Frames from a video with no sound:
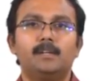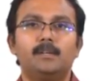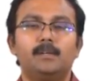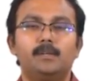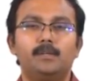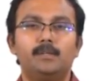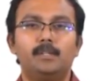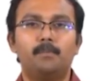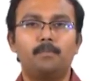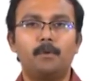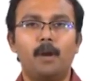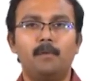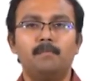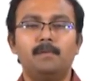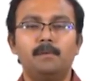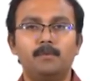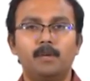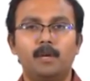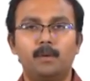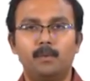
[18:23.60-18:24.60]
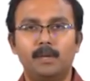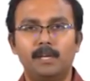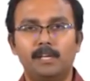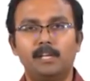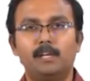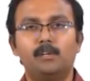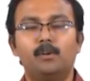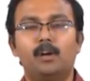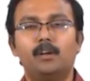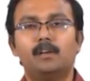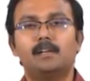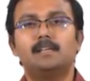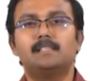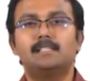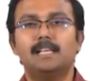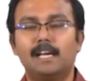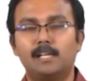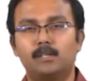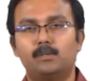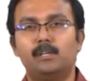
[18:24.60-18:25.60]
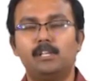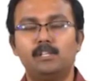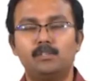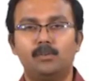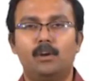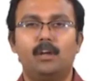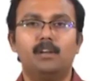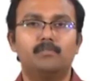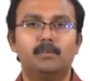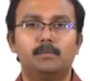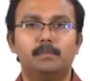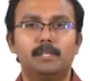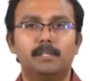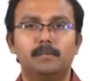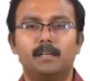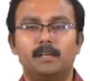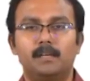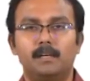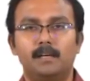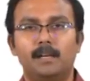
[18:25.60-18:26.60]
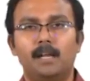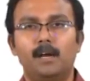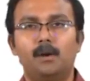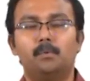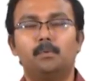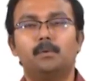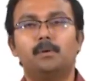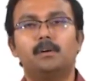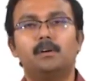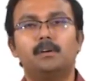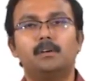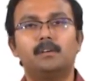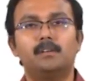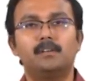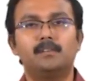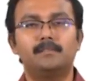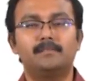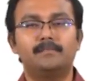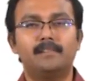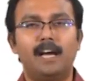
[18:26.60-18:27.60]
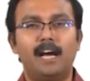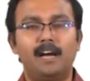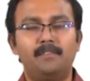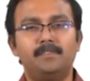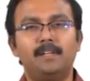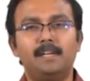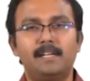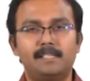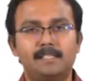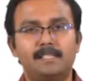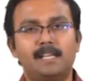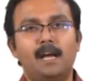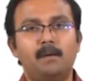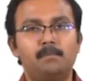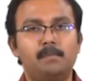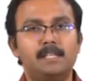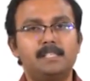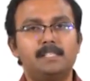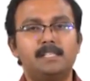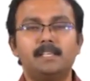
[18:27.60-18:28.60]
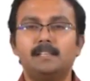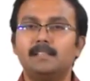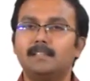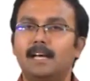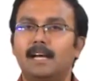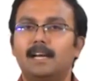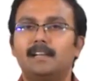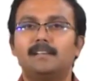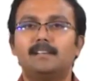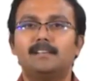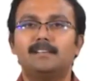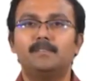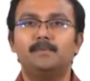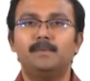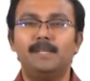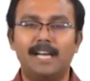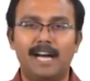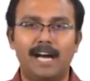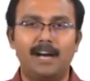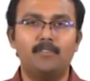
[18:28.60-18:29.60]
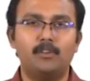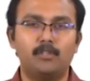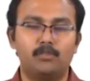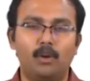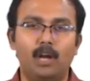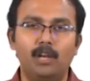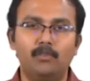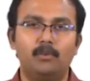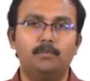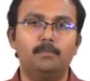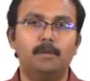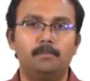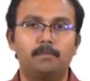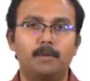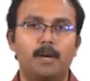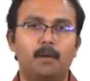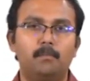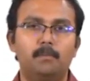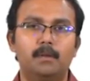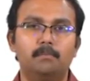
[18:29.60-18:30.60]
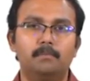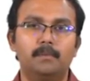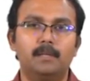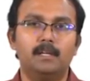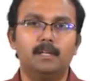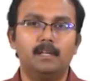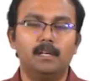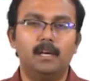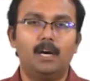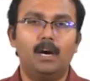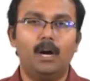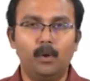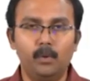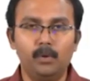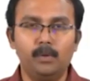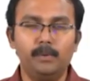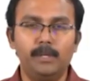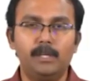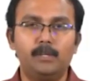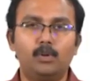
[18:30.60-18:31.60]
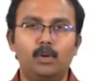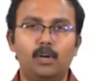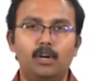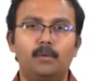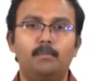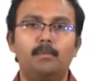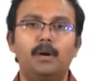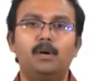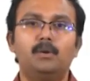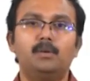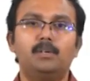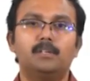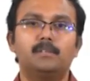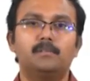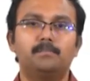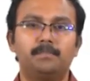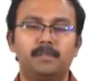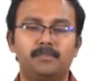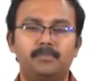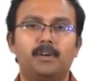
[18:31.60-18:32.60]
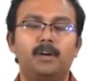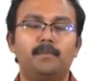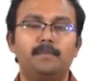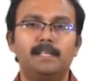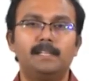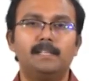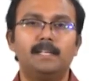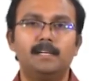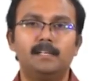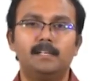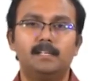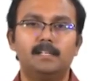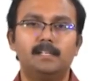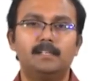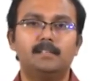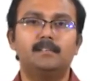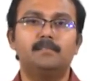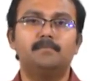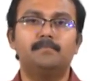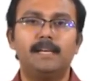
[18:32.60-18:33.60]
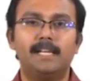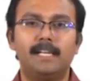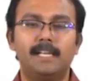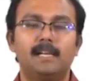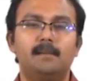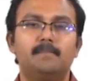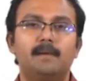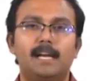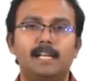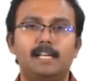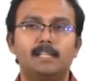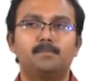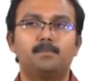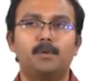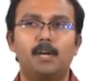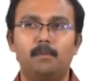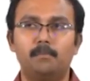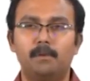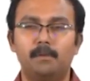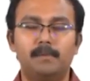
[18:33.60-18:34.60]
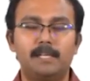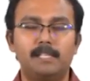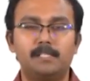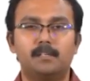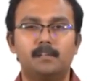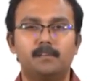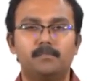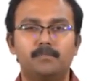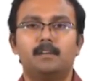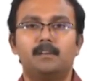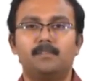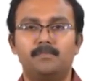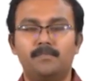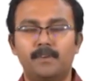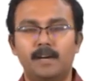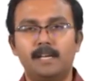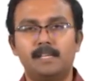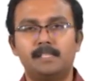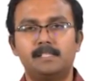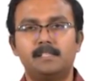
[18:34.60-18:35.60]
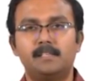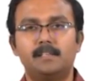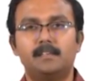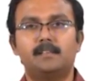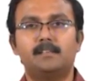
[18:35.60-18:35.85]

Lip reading: the problem you are working on is actually solvable. Now, after establishing that we have a solvable problem, how do we go about performing the material balance problem itself? First,